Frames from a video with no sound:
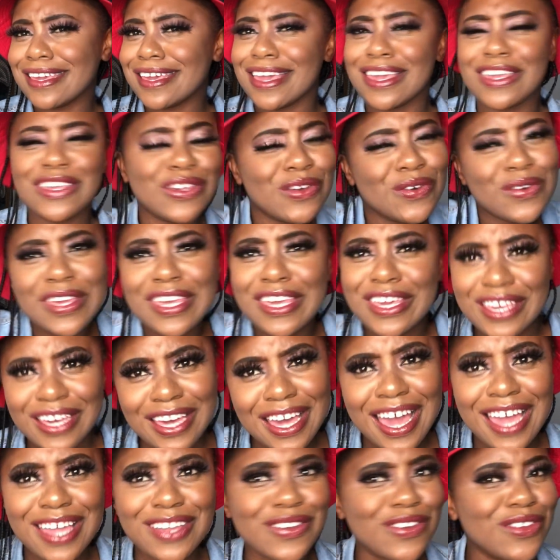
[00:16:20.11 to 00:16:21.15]
you here,
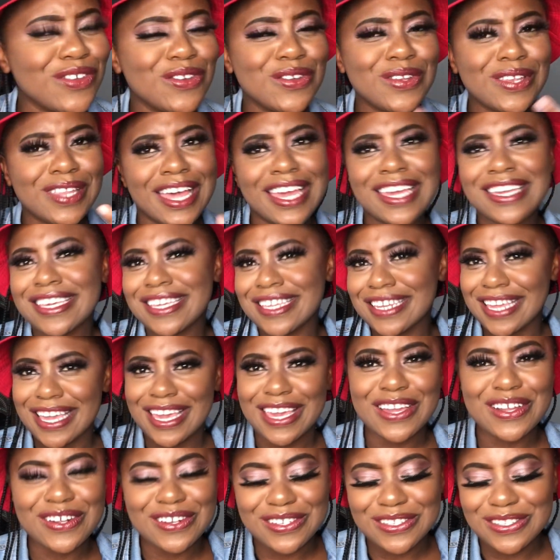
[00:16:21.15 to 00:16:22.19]
I know you like it
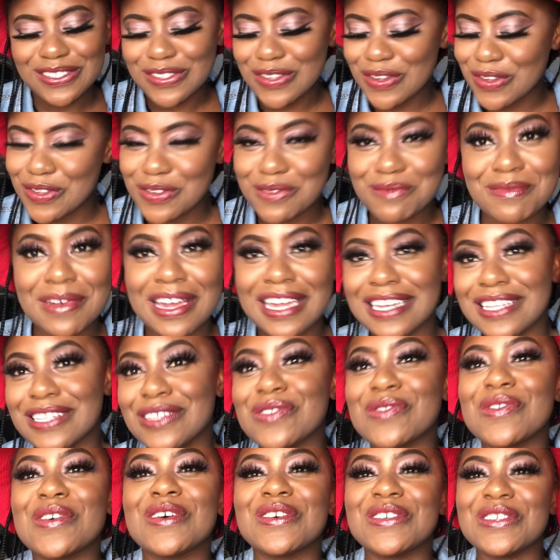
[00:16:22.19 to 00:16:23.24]
here, so you might as
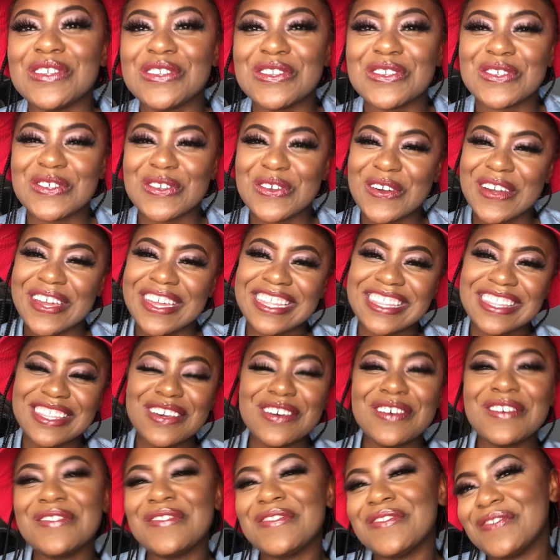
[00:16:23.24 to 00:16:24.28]
well join
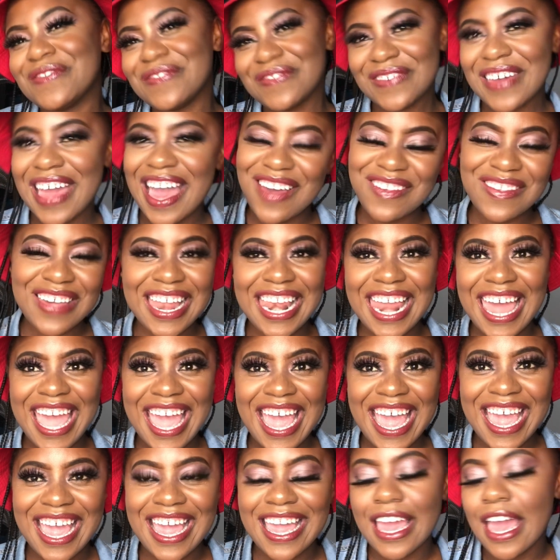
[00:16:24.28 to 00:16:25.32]
the
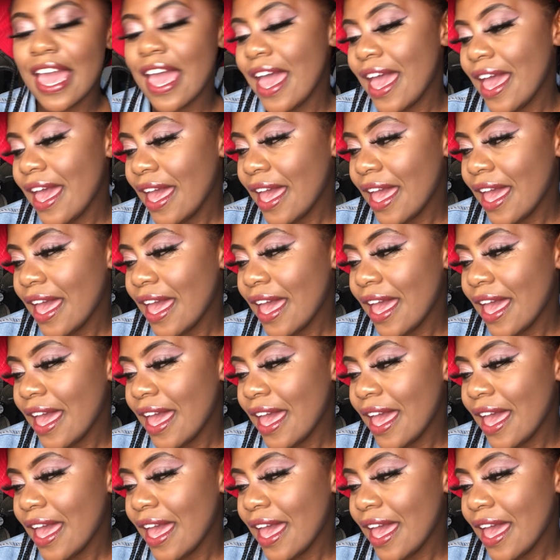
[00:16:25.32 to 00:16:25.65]
family.